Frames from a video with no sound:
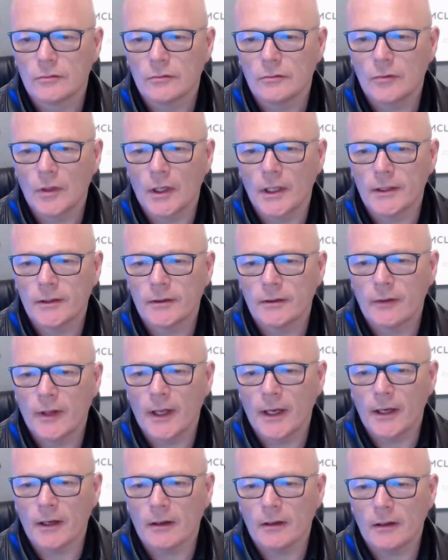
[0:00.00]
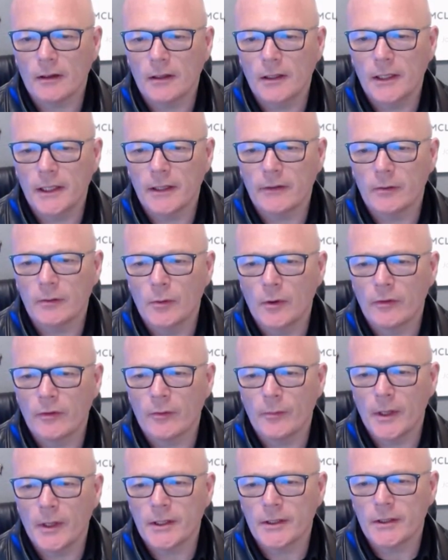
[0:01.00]
Right, that click for more
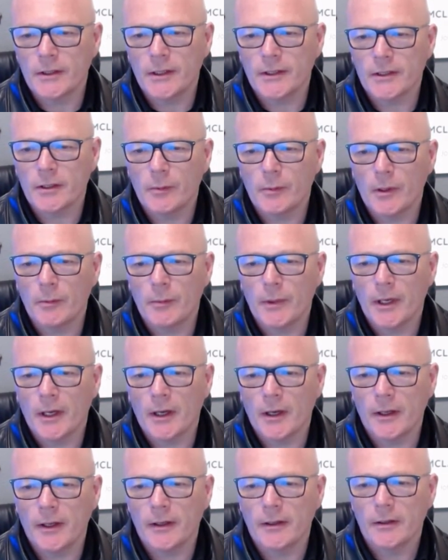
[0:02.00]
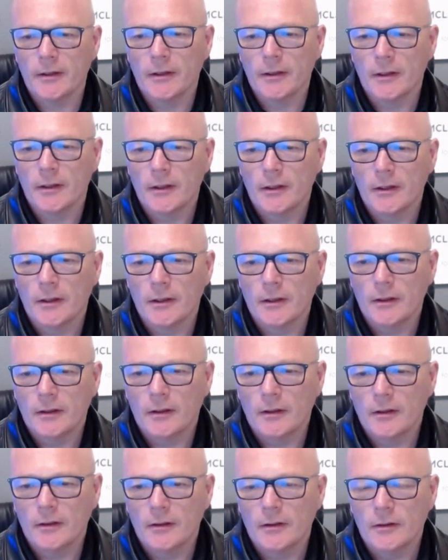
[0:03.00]
information needs to be a bit higher.
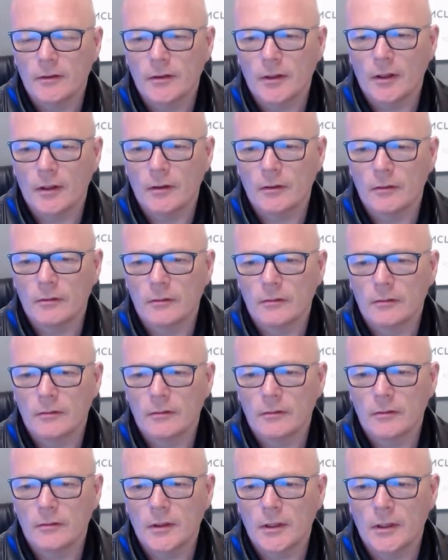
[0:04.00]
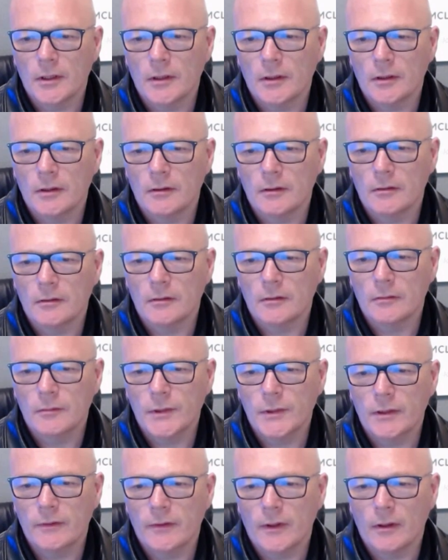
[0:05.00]
So let's
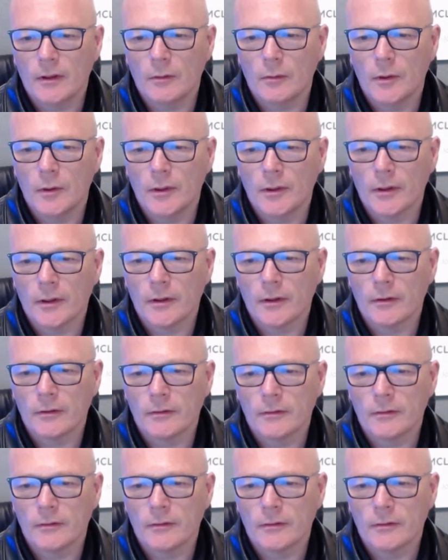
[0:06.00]
see if that'll work.